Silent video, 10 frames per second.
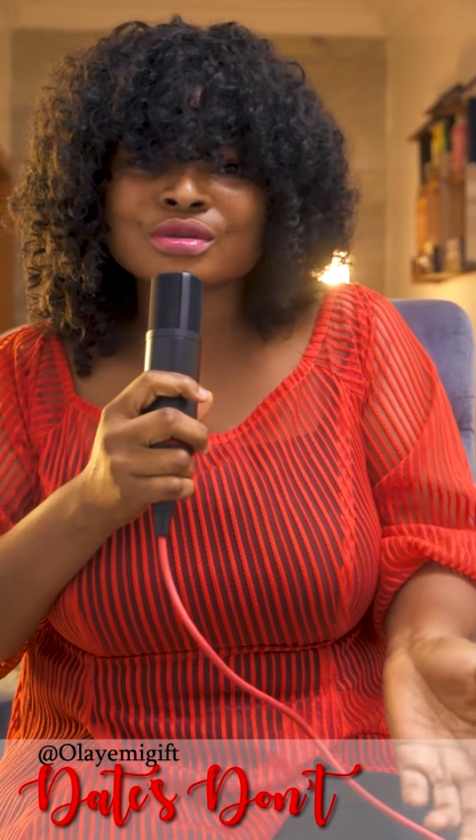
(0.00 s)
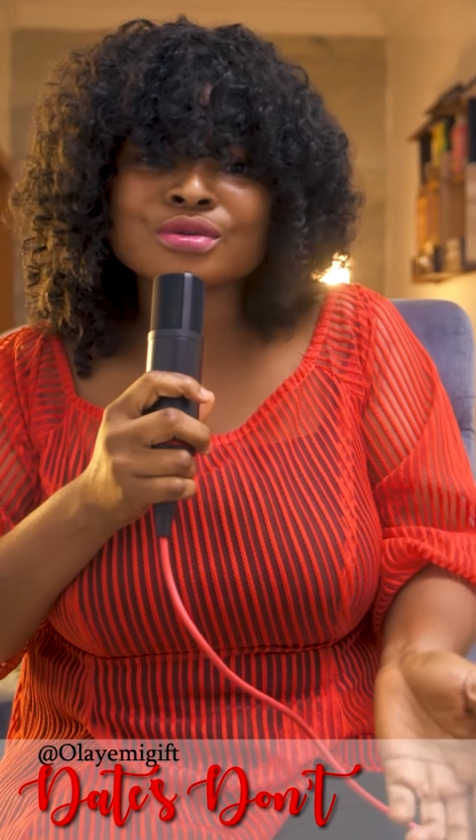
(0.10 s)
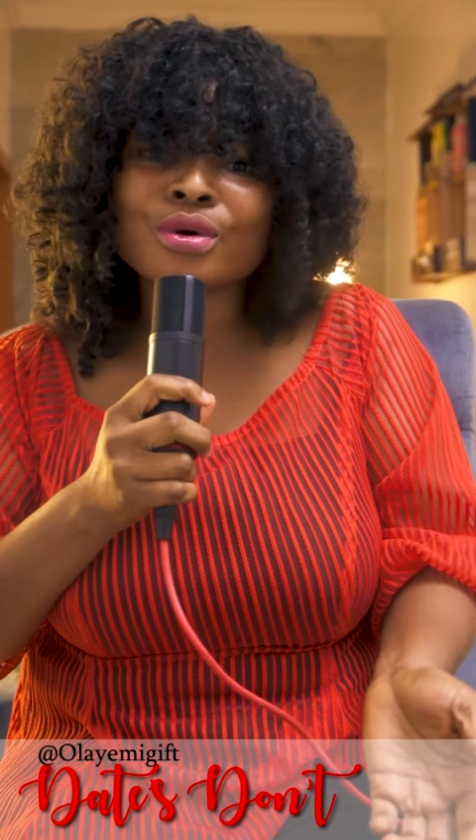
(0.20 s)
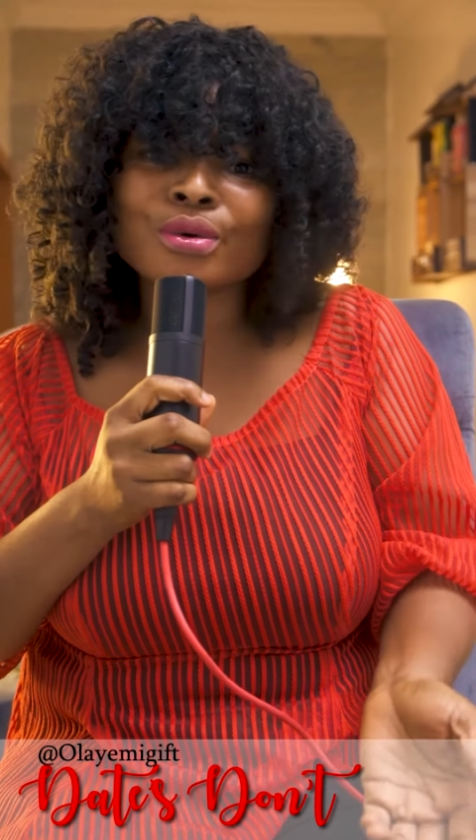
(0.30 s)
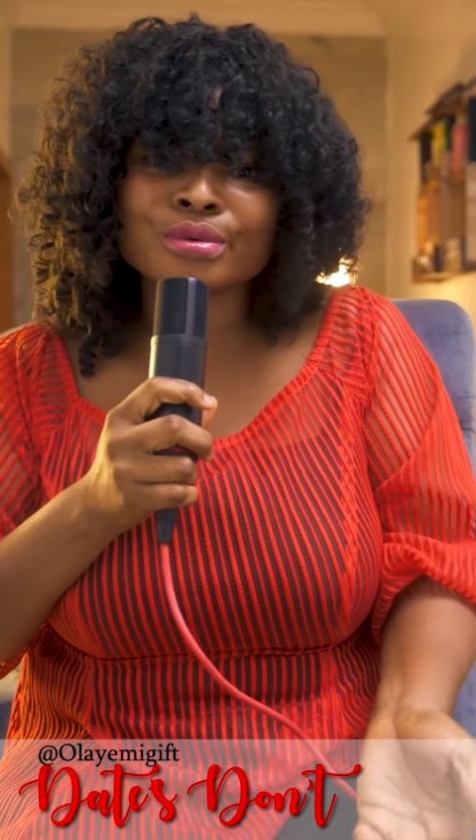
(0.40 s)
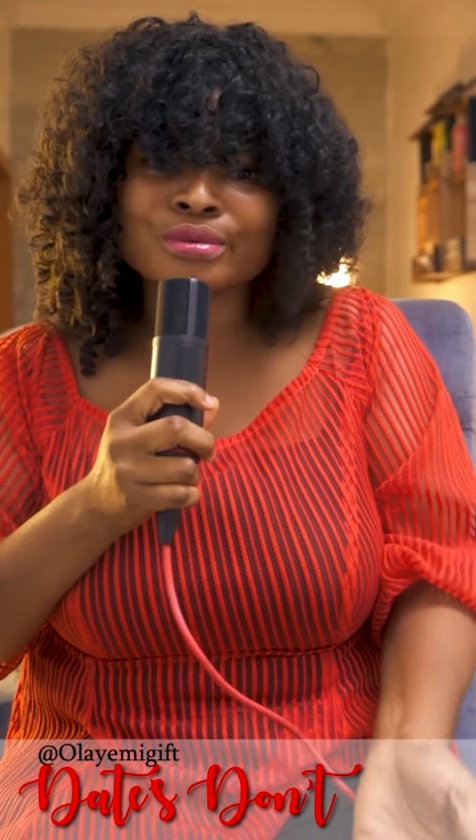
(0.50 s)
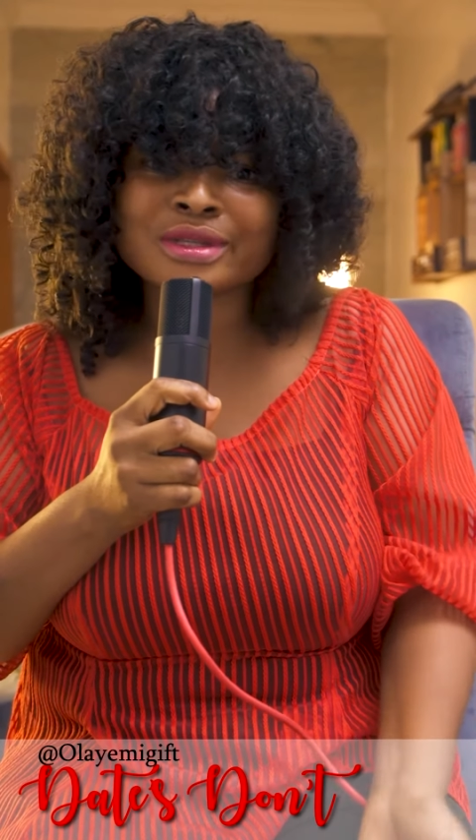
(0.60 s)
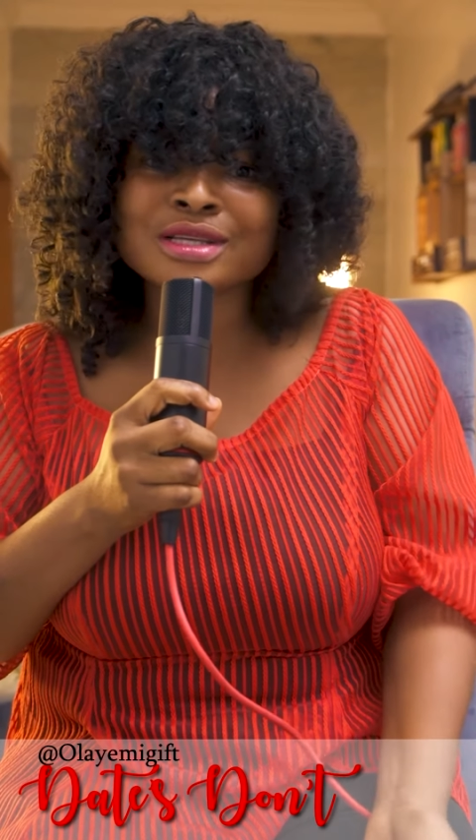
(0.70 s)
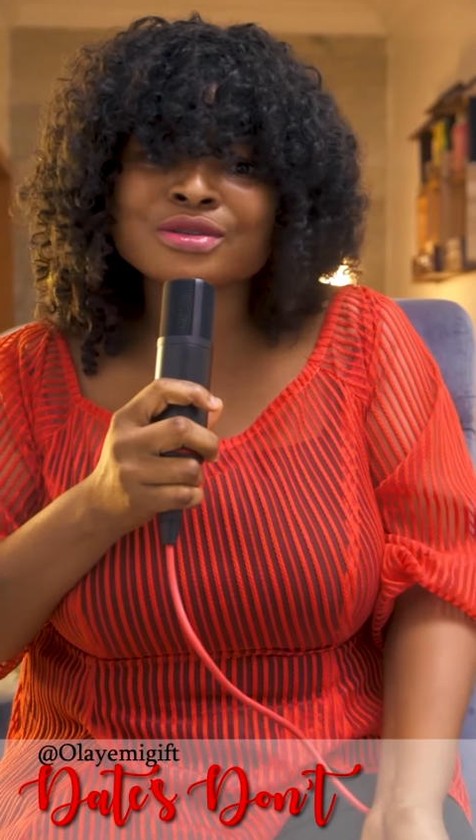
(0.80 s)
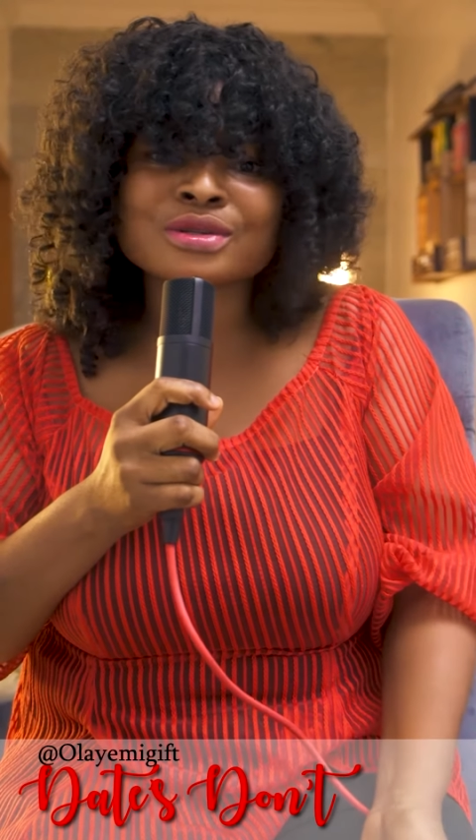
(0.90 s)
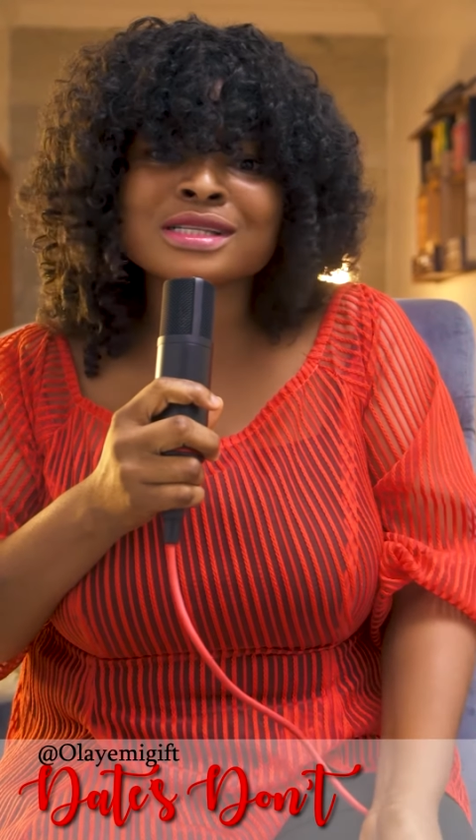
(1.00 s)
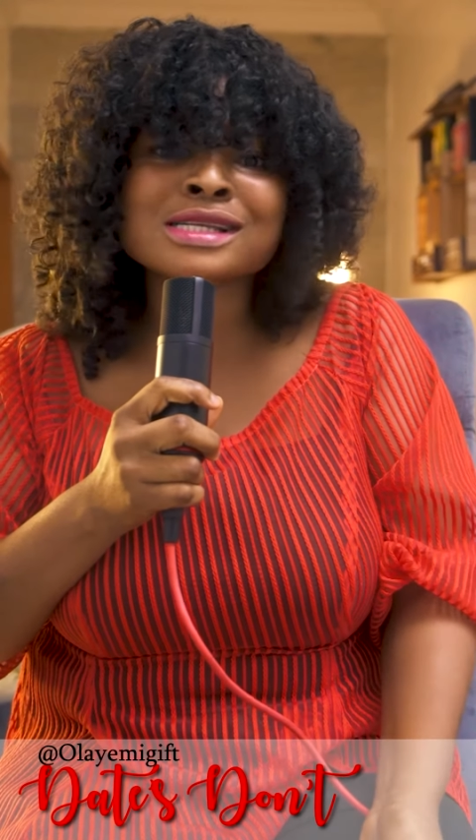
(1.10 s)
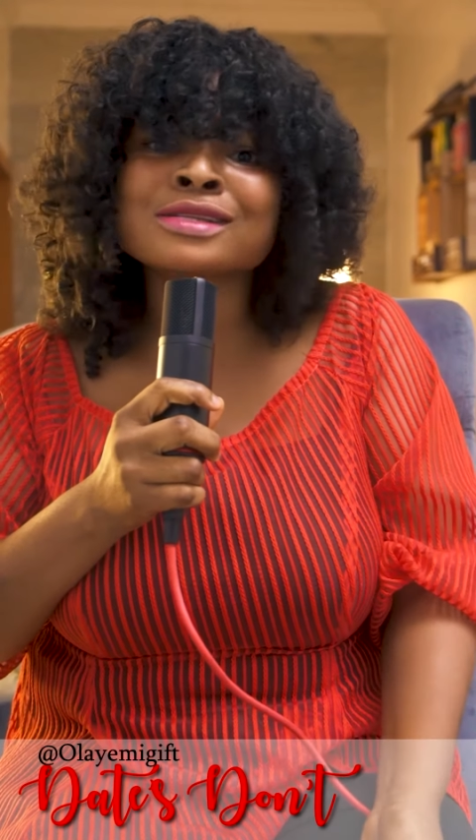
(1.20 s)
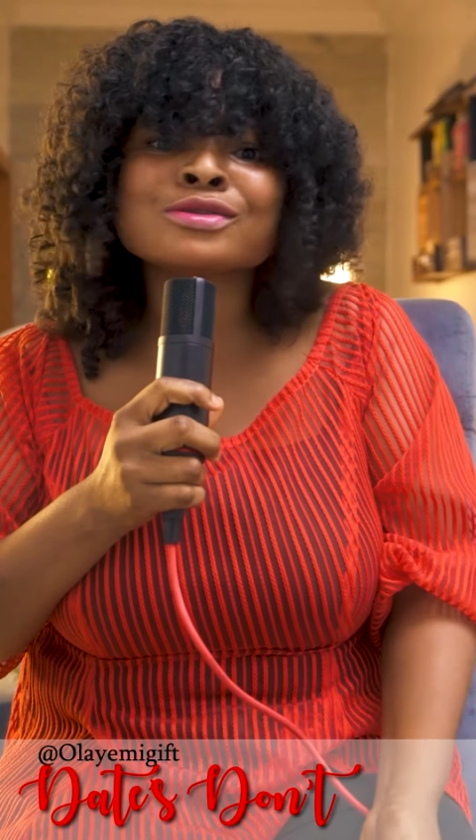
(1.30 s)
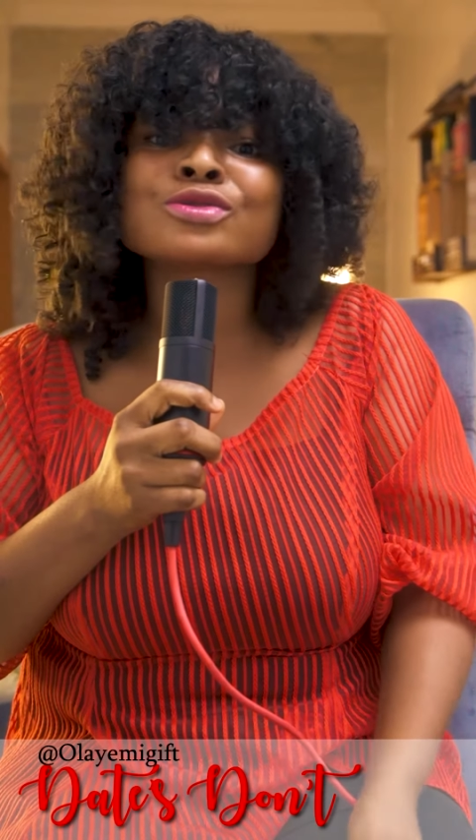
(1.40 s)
No, there's nothing